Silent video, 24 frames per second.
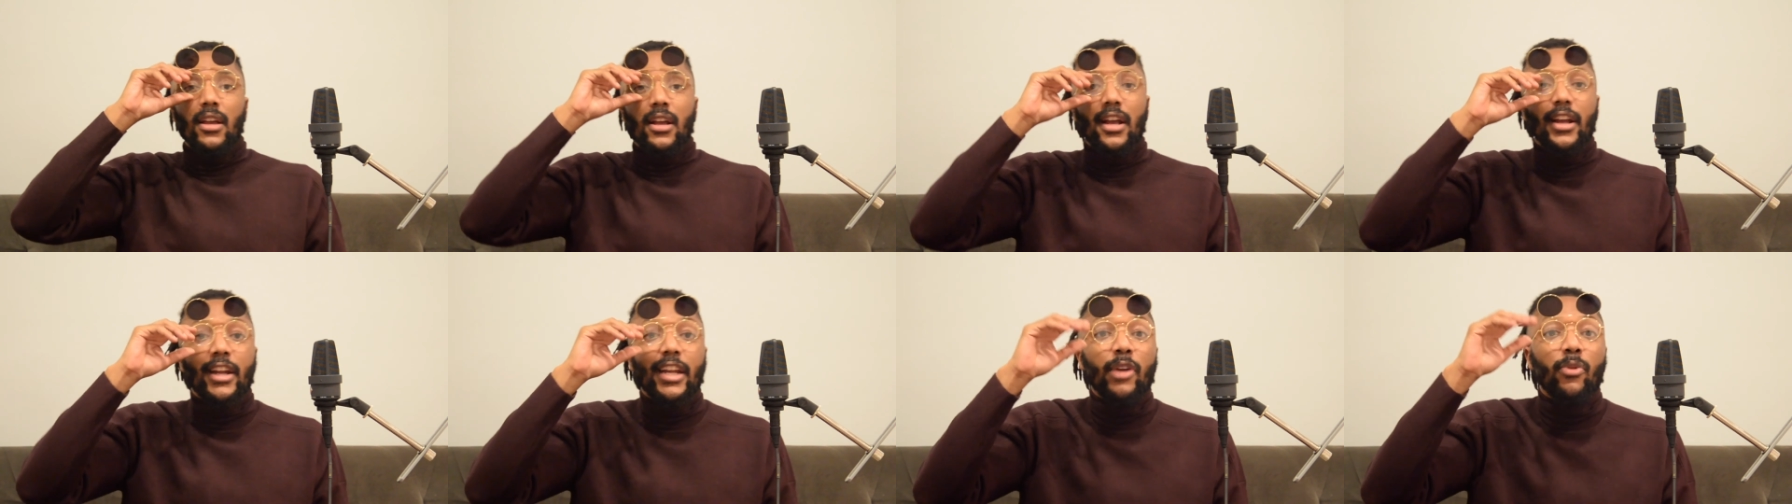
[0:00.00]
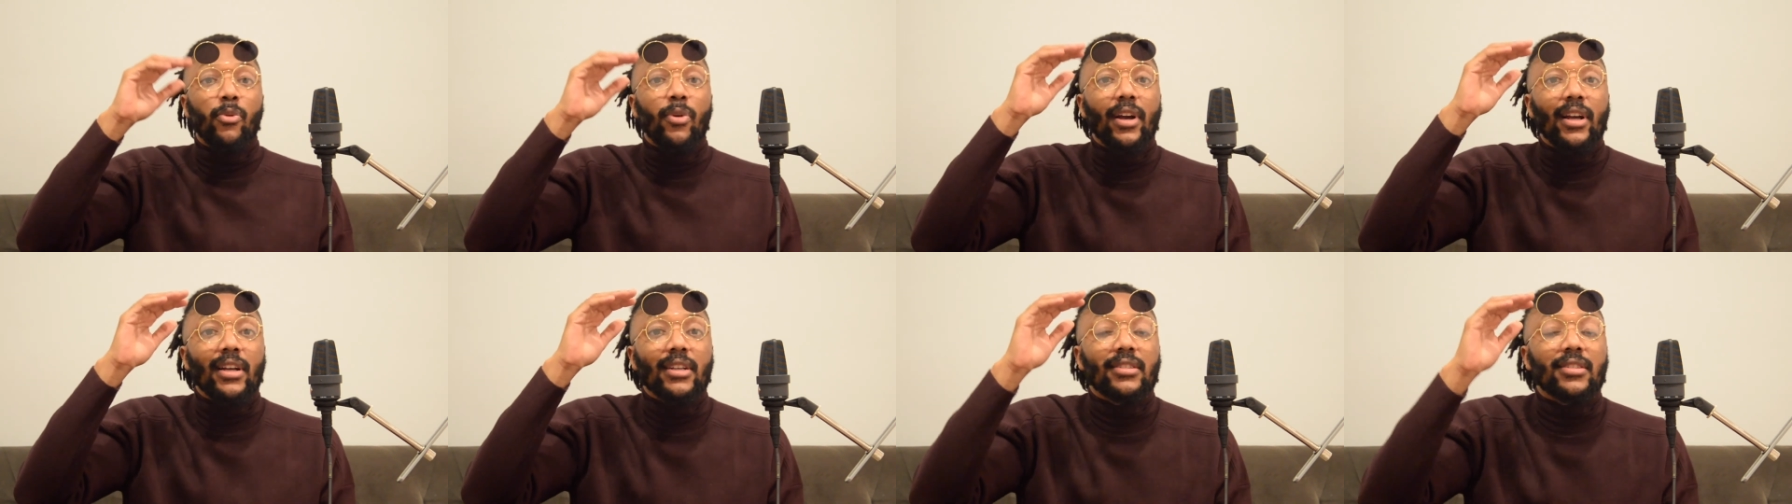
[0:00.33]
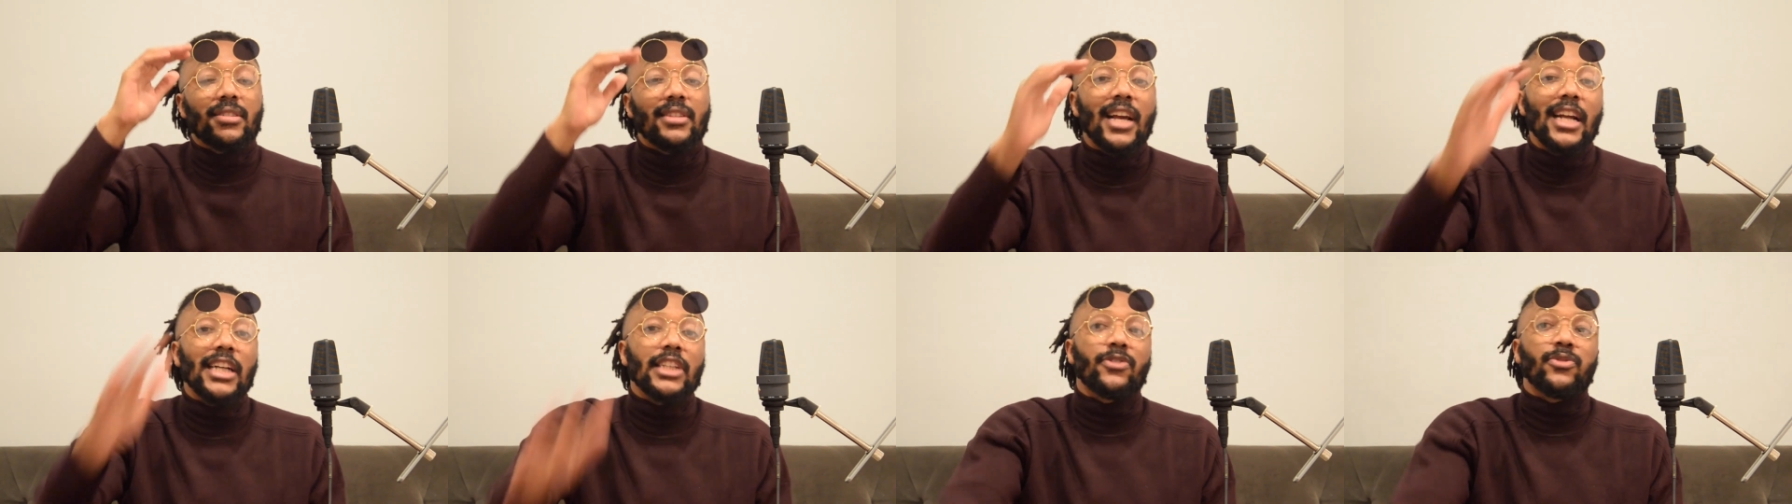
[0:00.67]

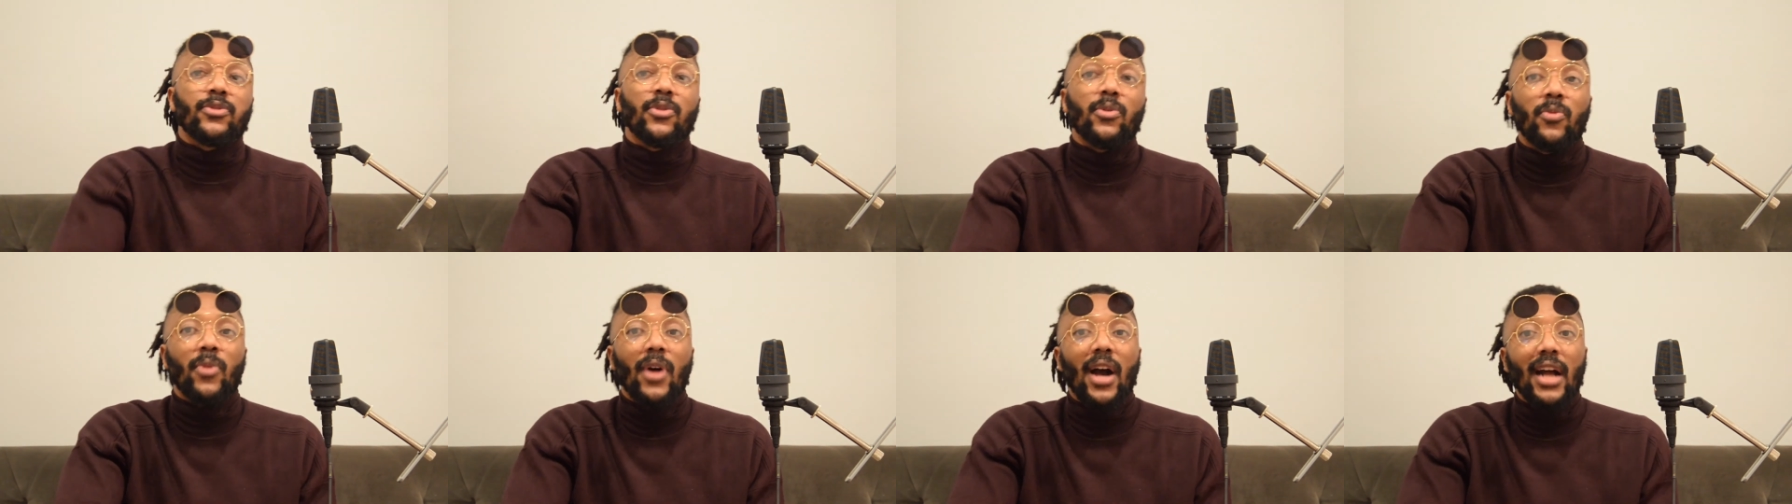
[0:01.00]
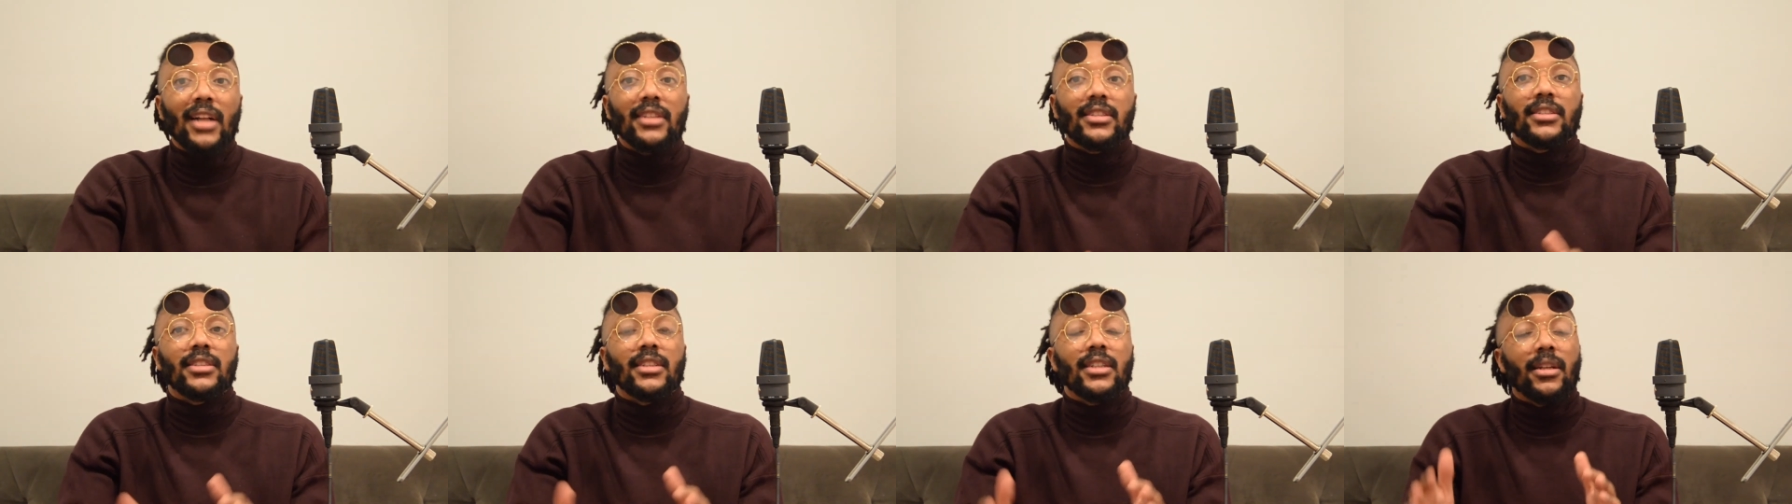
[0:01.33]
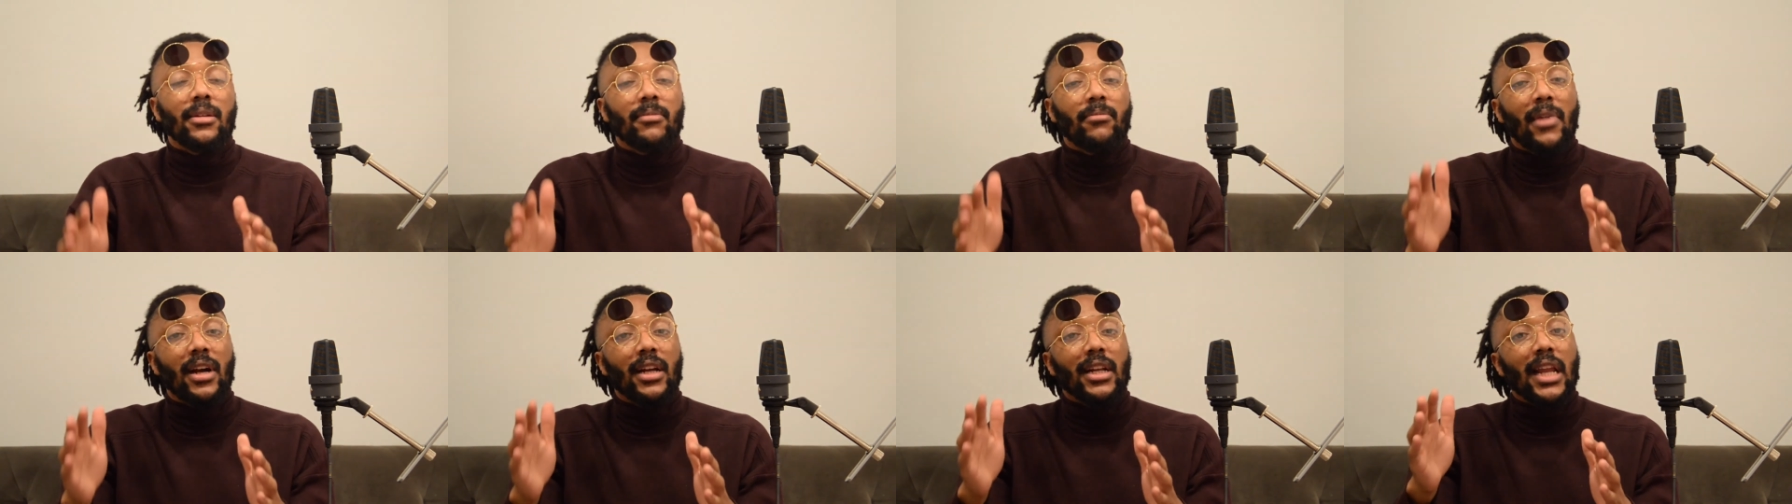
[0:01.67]
Anyways, thanks for
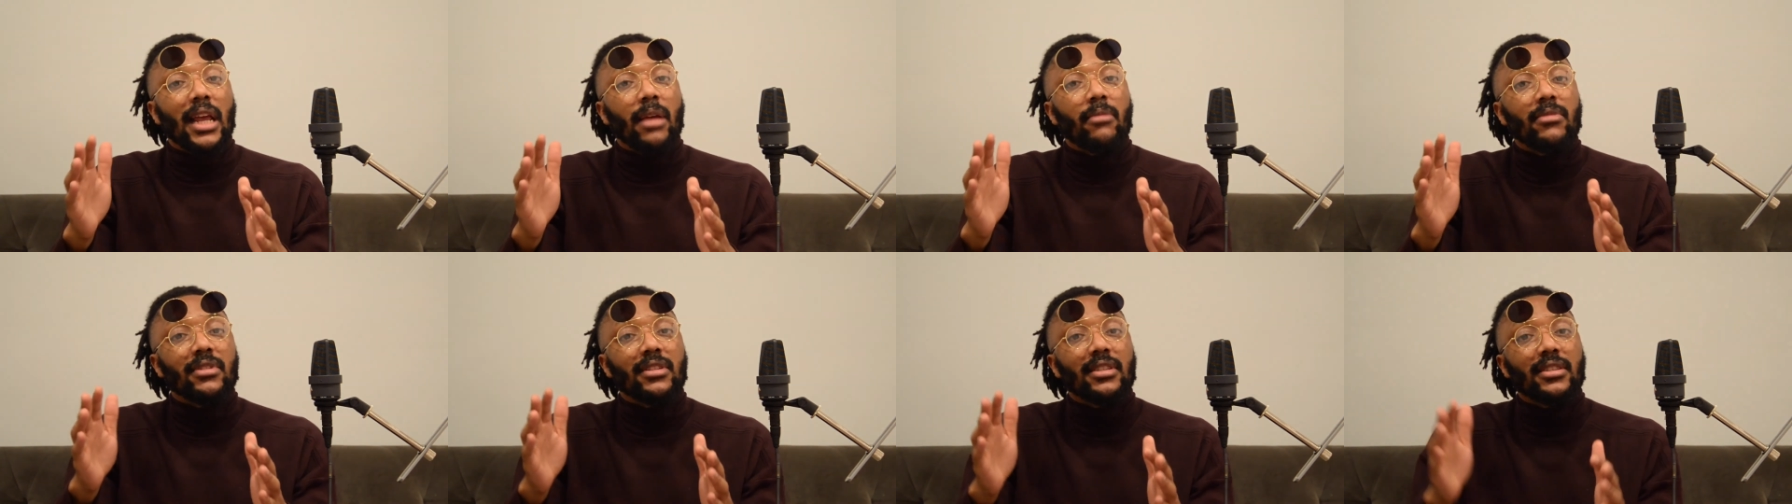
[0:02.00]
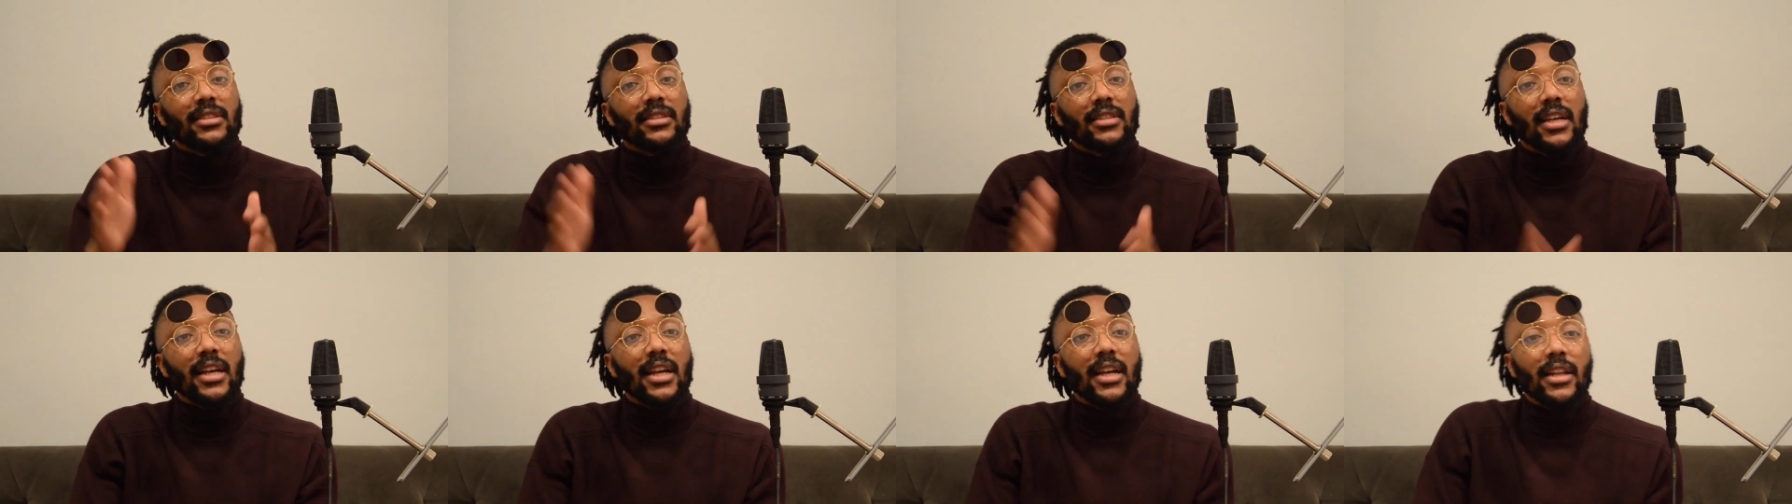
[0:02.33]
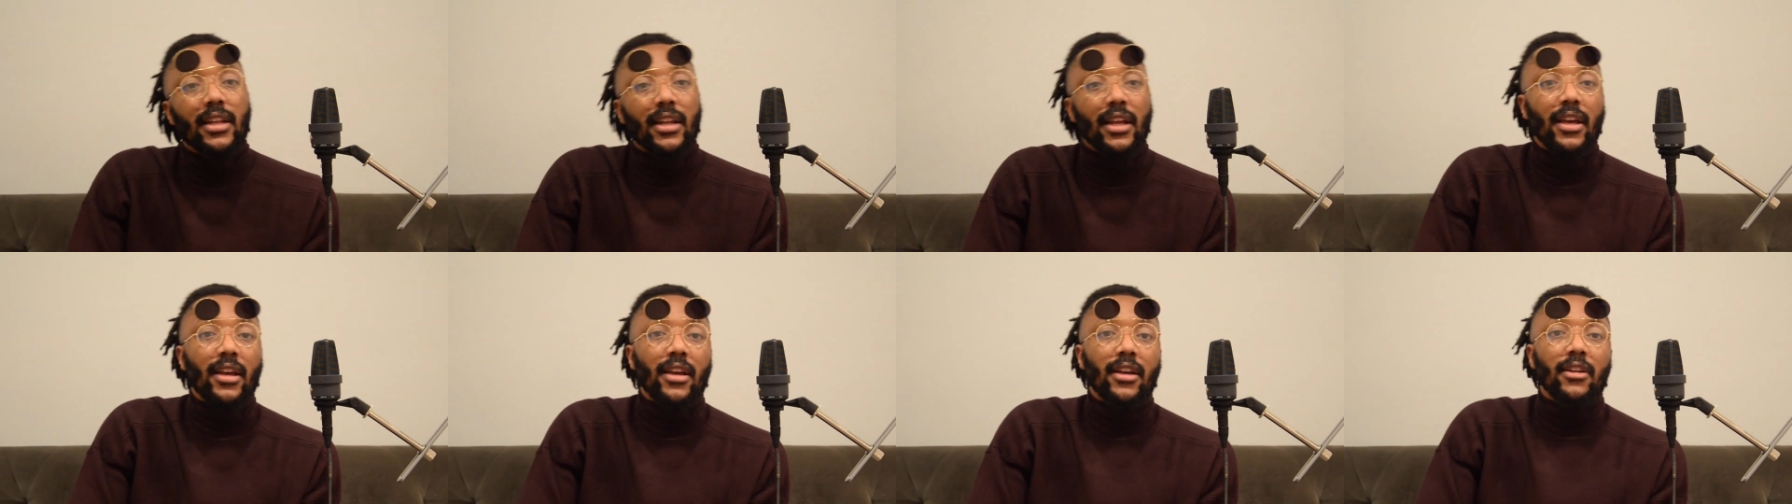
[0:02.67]
watching. My name is
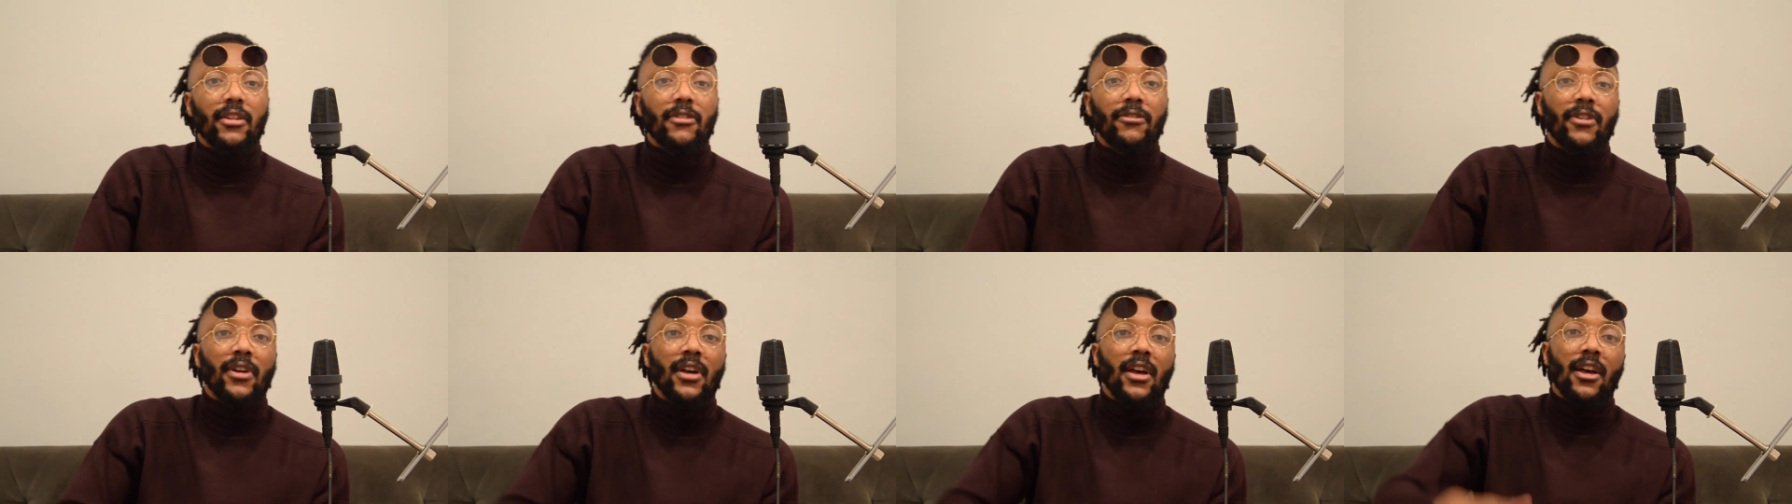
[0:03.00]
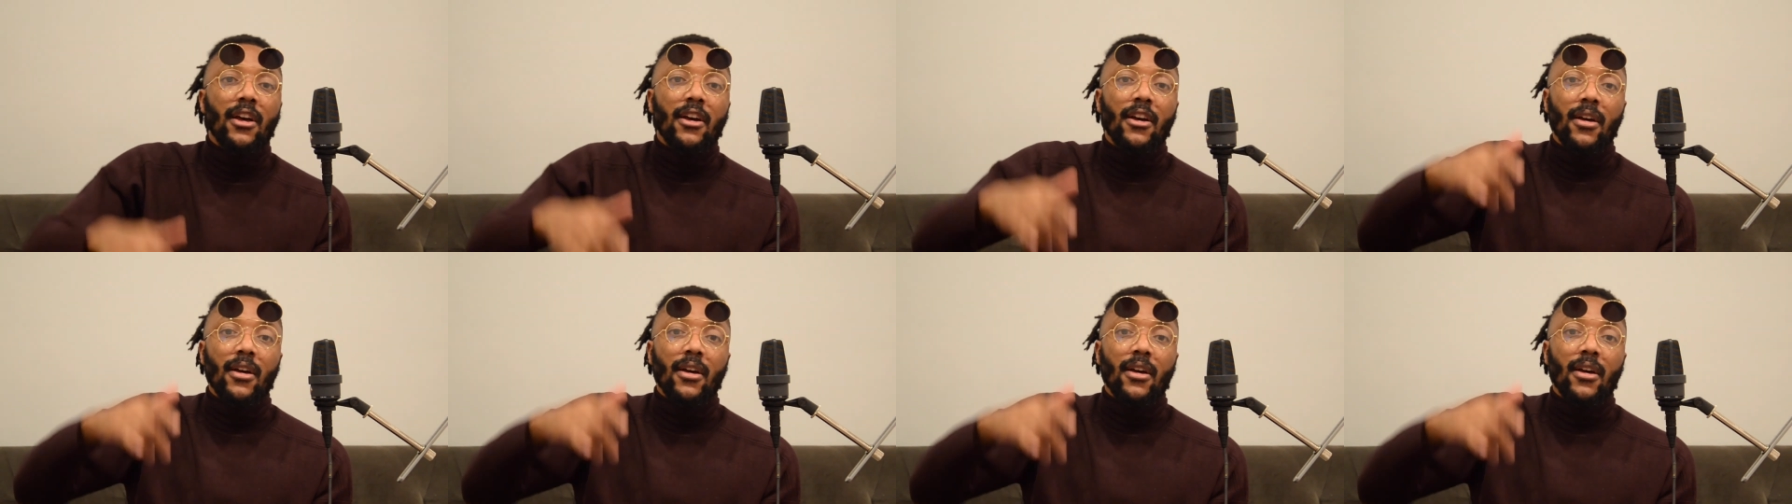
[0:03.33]
Saynave.